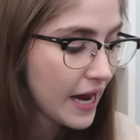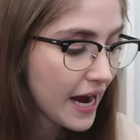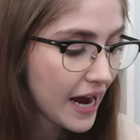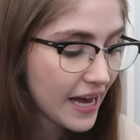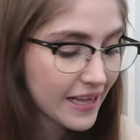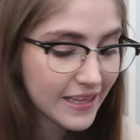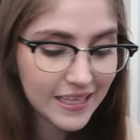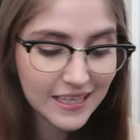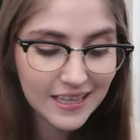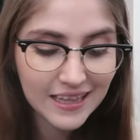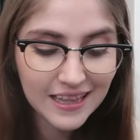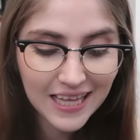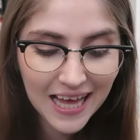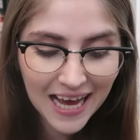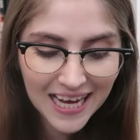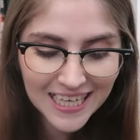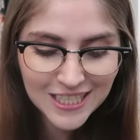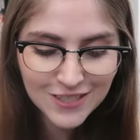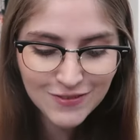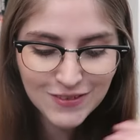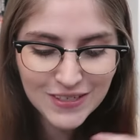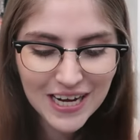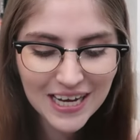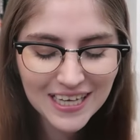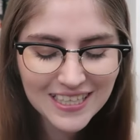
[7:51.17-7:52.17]
And then
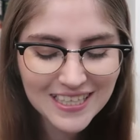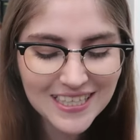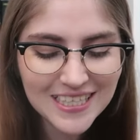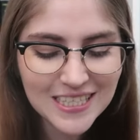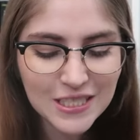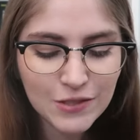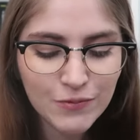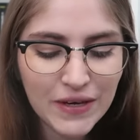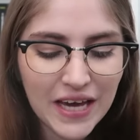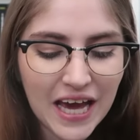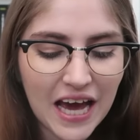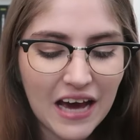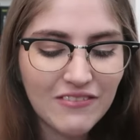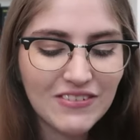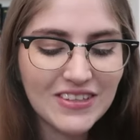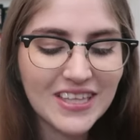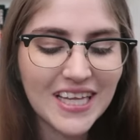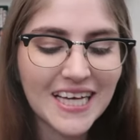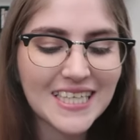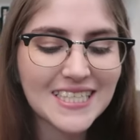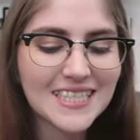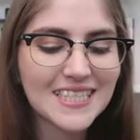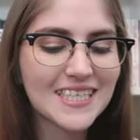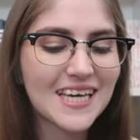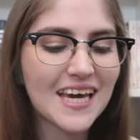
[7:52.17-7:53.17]
last but not least, we have
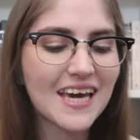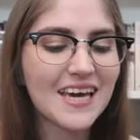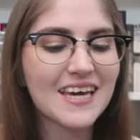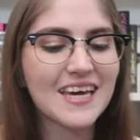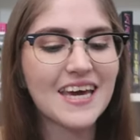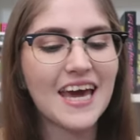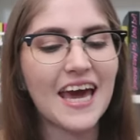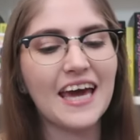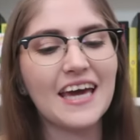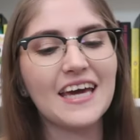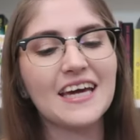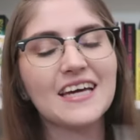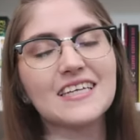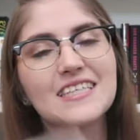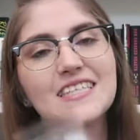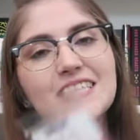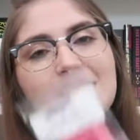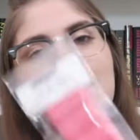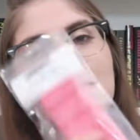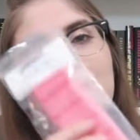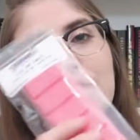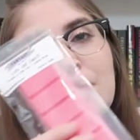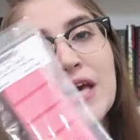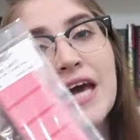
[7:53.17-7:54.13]
Let's Get Caked.